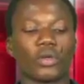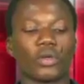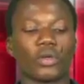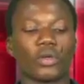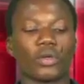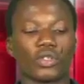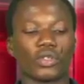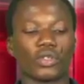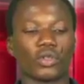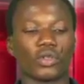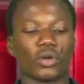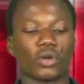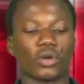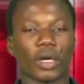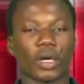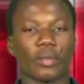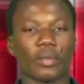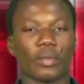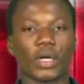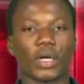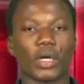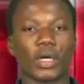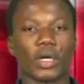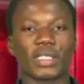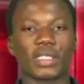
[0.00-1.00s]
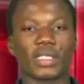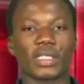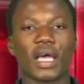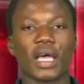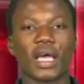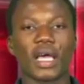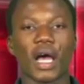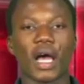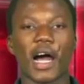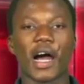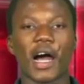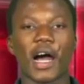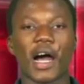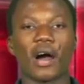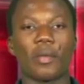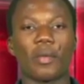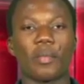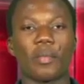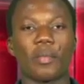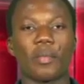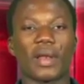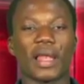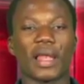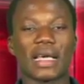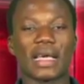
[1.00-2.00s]
to talk about are
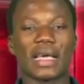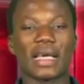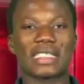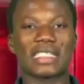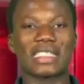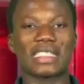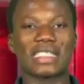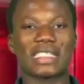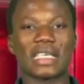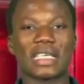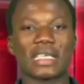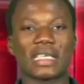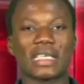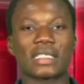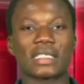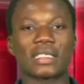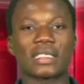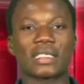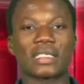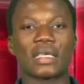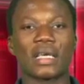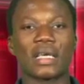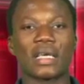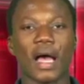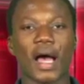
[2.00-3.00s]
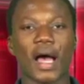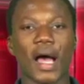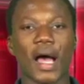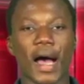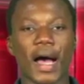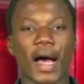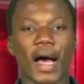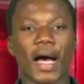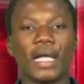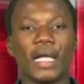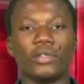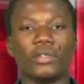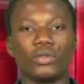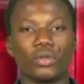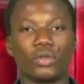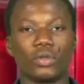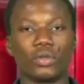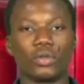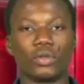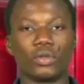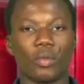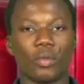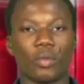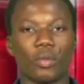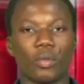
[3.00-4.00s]
plastics and
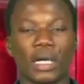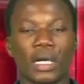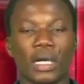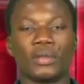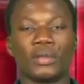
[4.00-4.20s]
rubber.